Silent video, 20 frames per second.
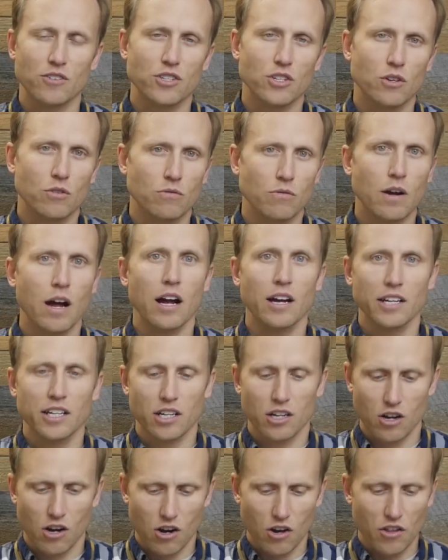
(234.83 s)
so I'm going
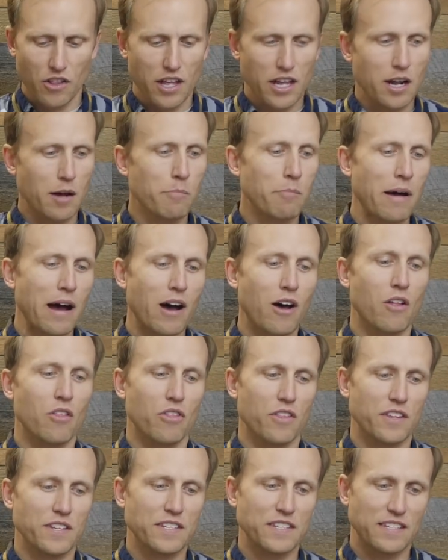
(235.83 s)
to call that about
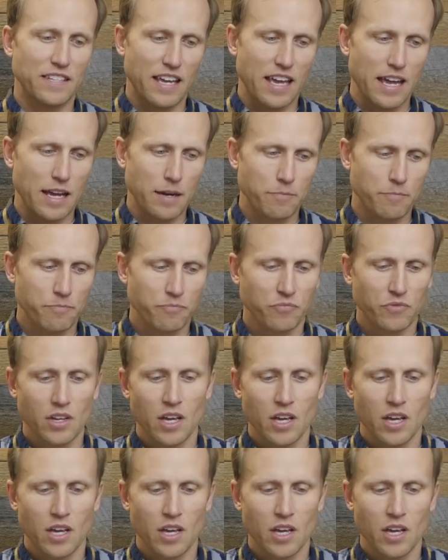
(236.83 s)
the same